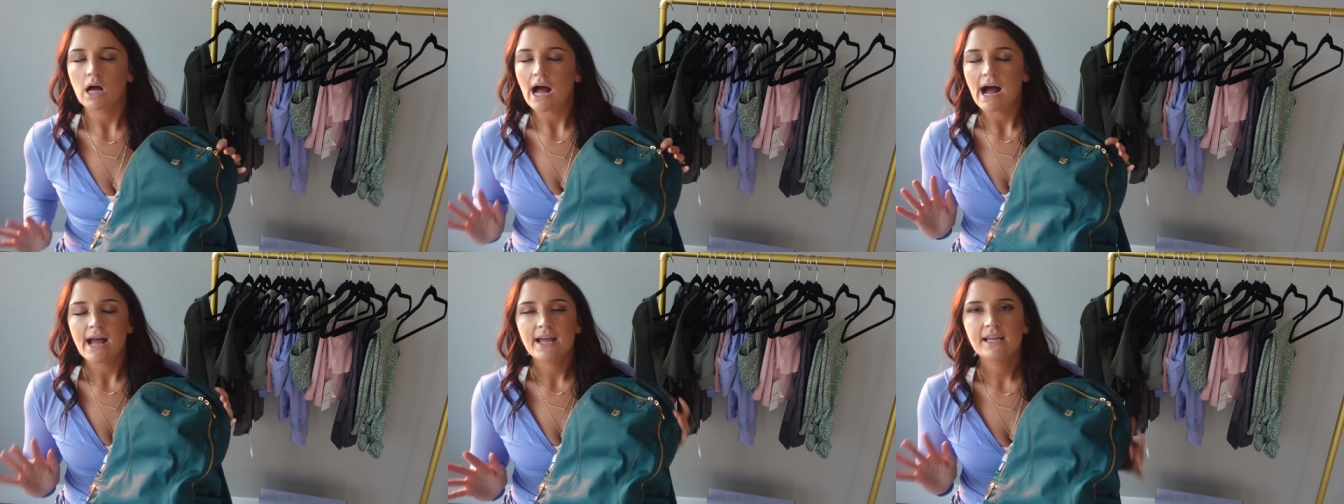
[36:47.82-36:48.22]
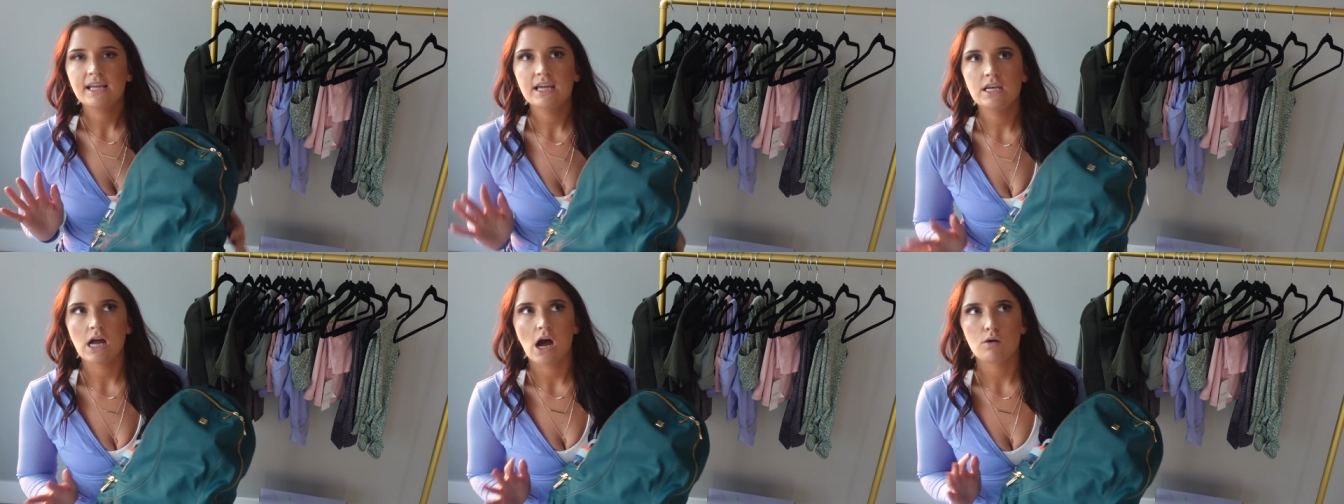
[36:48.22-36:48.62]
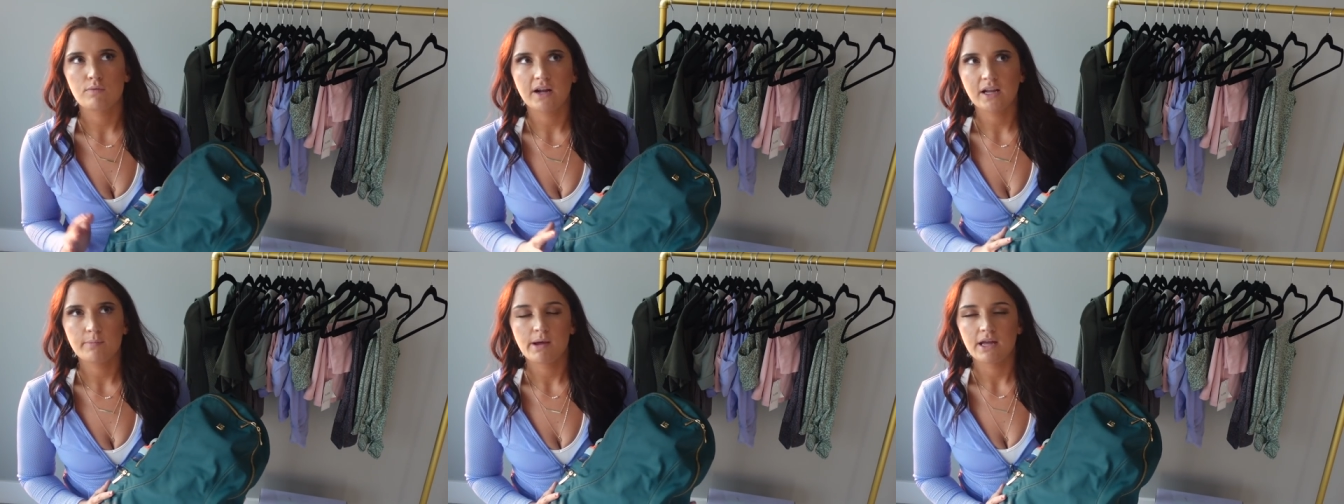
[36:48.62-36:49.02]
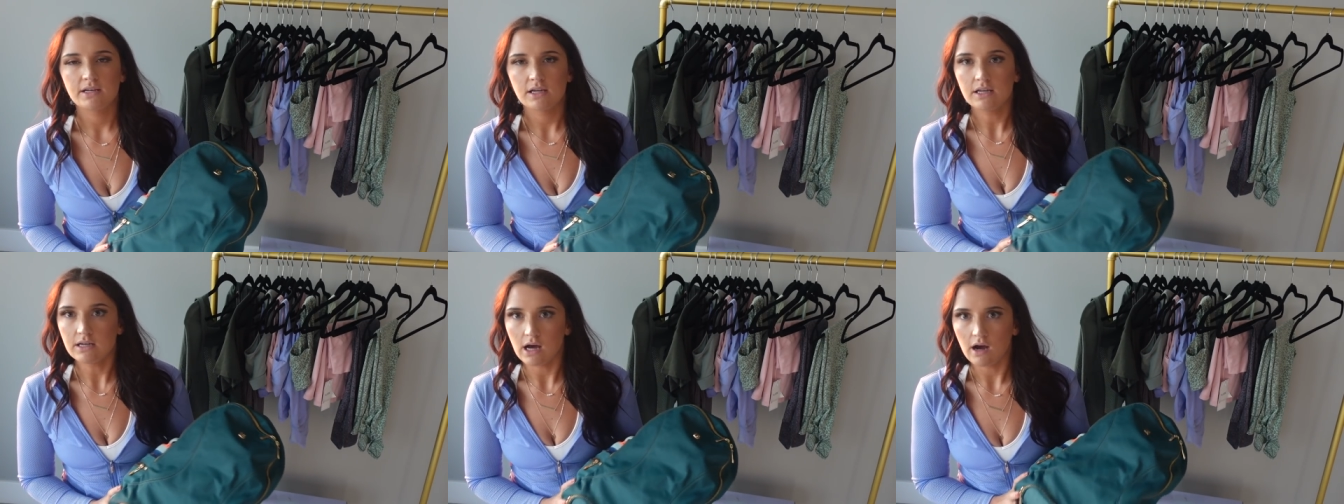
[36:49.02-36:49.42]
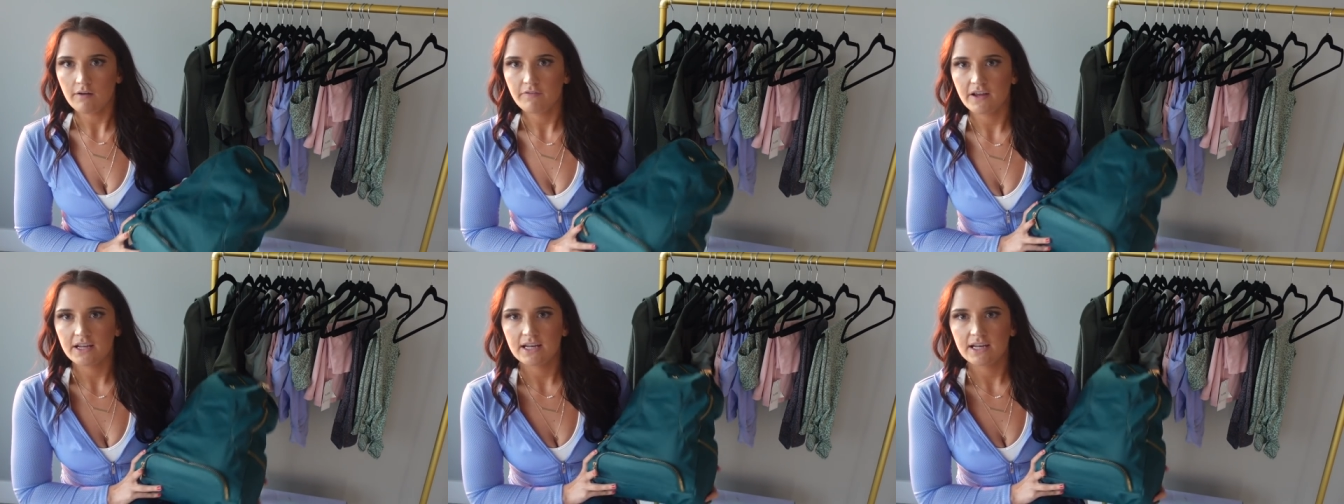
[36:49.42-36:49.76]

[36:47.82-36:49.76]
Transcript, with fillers: I cannot recommend enough.